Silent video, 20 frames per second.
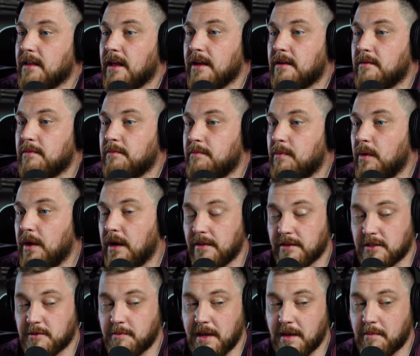like went on
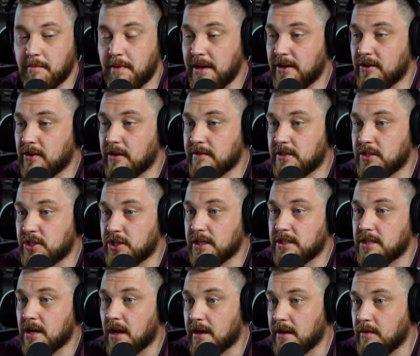this big bender of
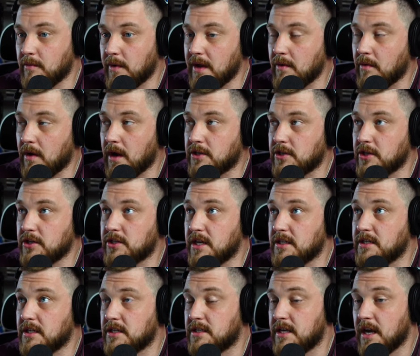shit talking Weight Watchers
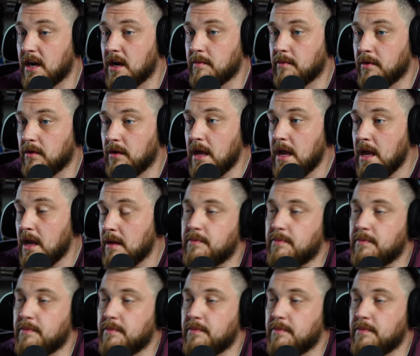because it's terrible.